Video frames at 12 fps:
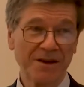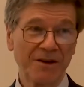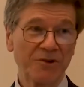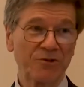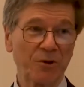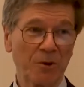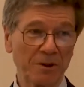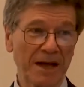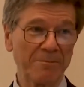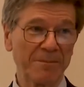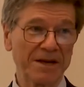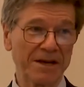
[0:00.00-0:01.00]
So
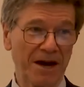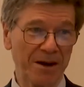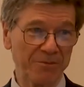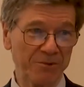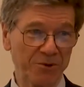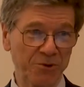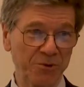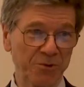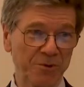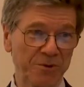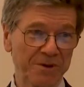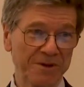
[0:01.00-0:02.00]
let me come
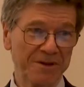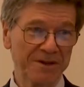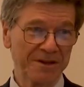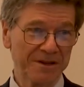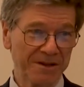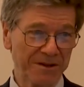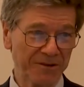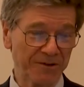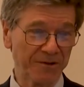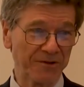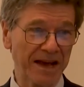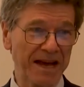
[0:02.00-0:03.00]
to the
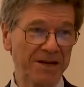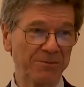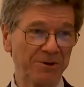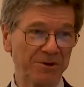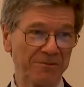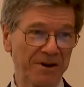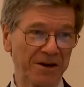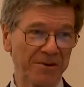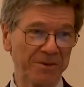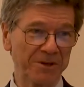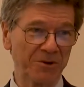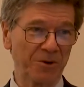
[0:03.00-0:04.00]
Sustainable
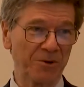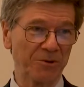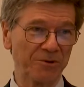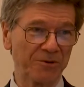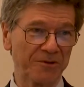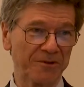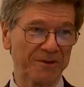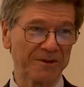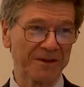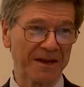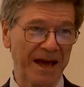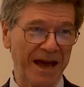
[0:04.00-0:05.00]
Development Goals
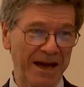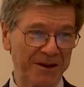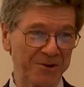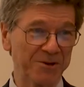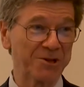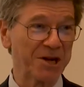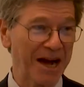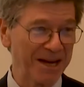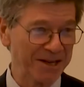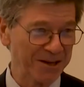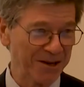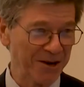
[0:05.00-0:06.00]
and to
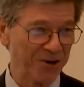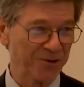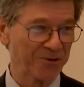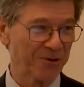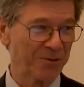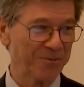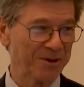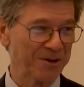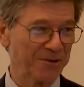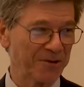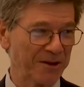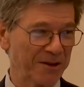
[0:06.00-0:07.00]
China also,
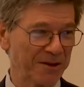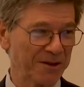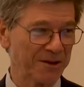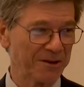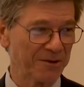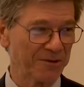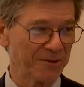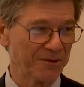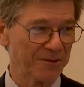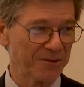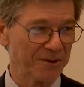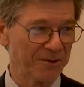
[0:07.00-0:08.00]
because I think that this
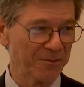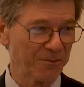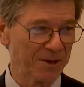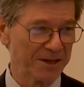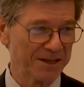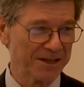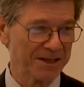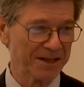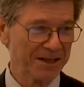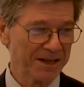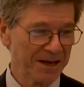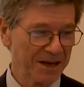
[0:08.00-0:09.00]
is a really
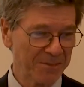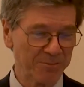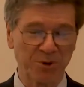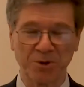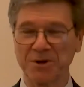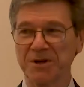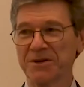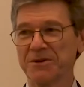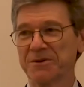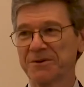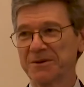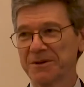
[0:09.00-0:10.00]

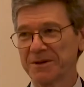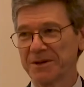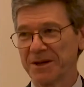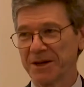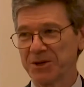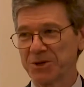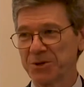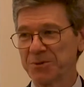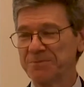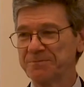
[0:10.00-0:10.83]
pertinent issue.